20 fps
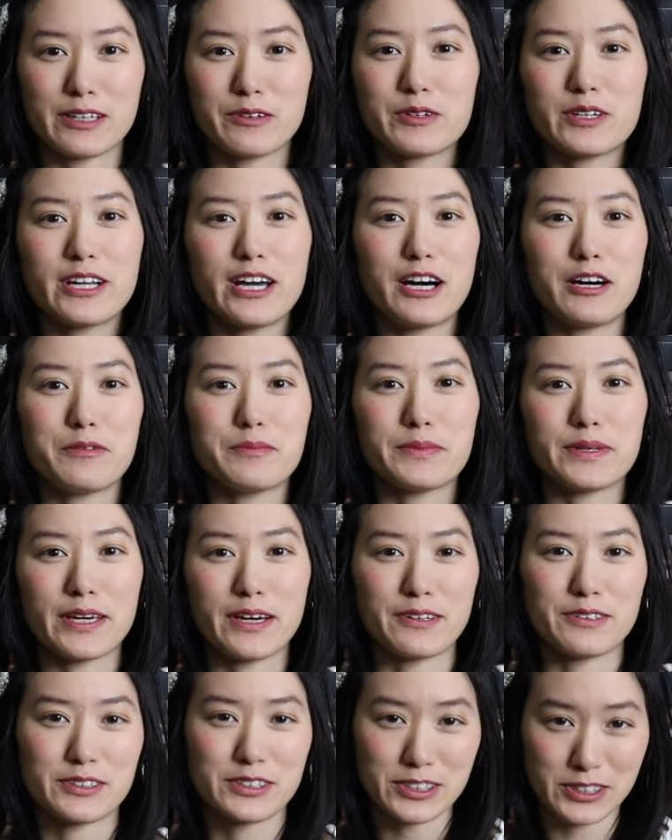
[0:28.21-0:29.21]
It would help me
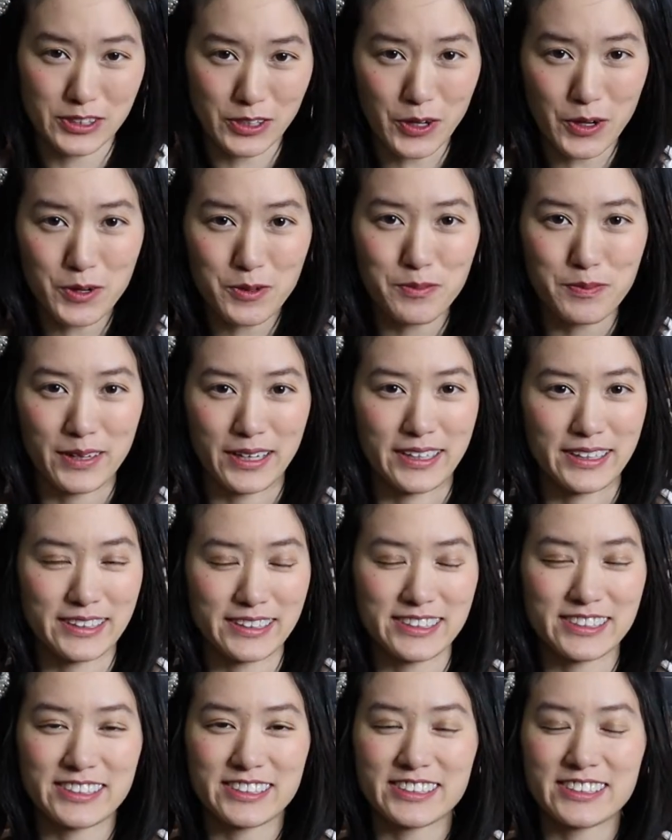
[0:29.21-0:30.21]
out so
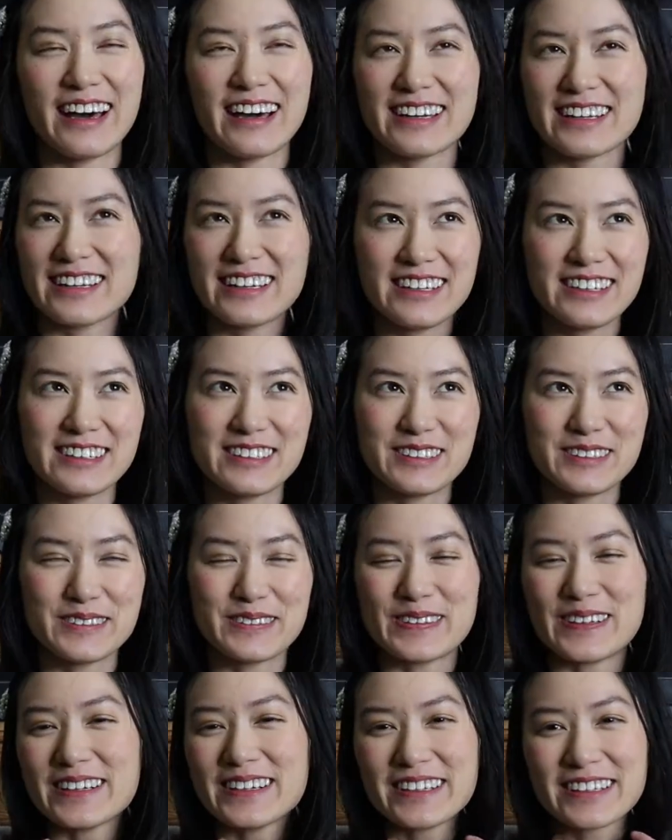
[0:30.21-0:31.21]
much. I
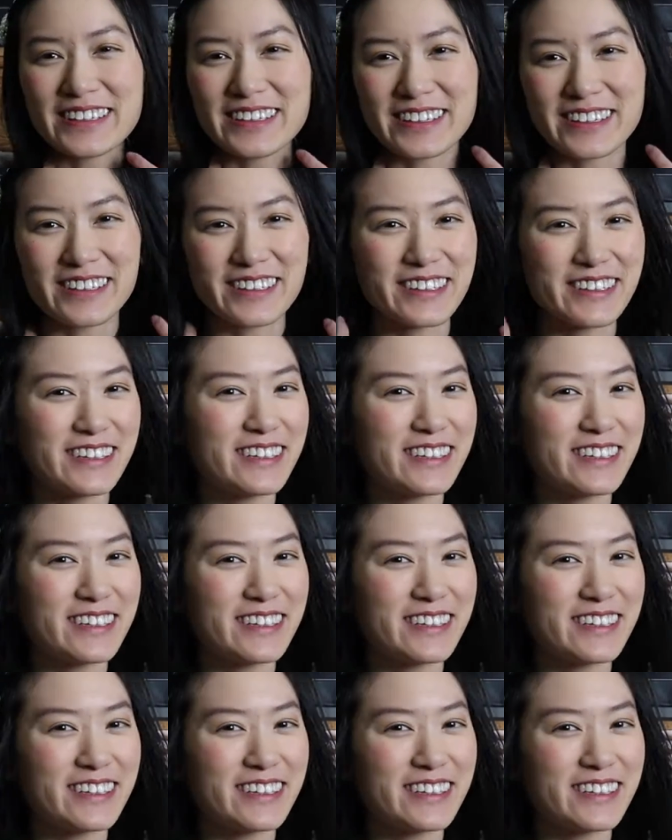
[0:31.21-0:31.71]
know, your